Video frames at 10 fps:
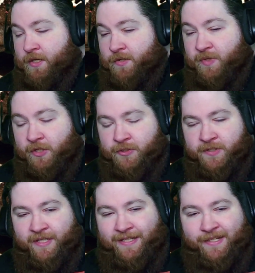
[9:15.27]
we learn
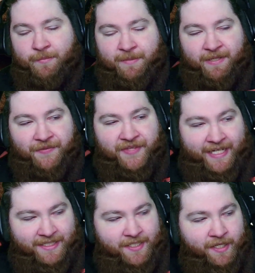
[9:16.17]
a little bit about
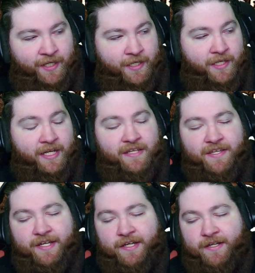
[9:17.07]
that, and
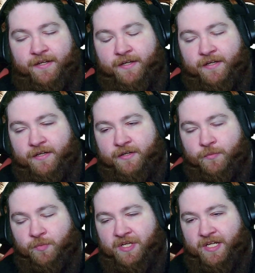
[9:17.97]
then
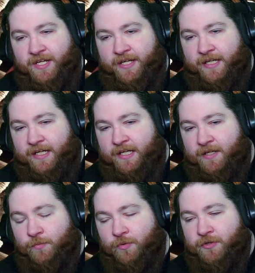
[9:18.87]
we
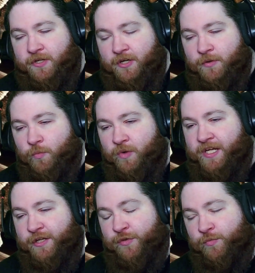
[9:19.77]
work our
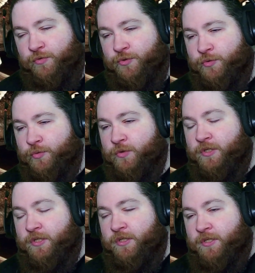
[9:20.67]
way through
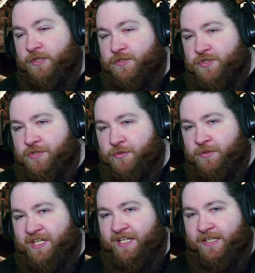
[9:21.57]
to
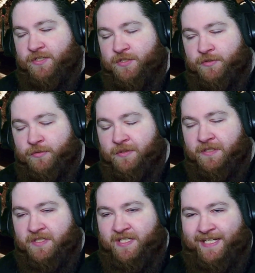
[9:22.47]
getting to the
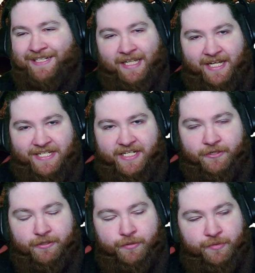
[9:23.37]
second to last
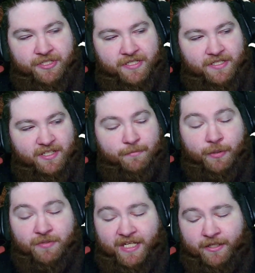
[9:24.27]
area, which is the
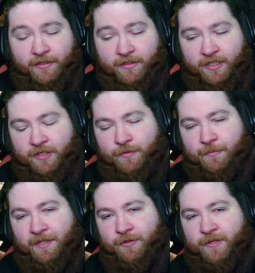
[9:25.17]
motel, where
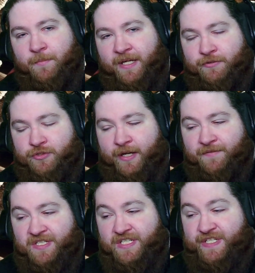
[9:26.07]
we learned about
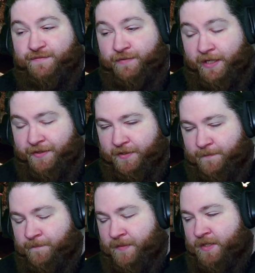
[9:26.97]
Travis's father.
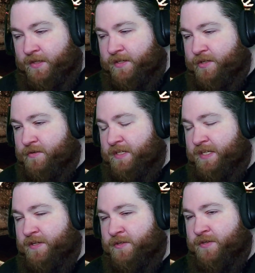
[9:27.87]
Now,
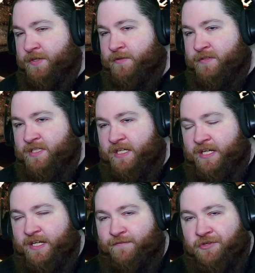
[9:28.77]
there is
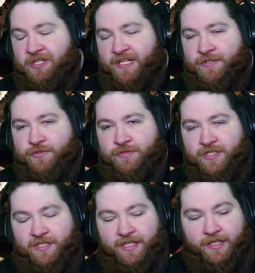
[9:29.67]
a very
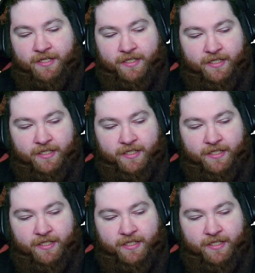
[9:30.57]
interesting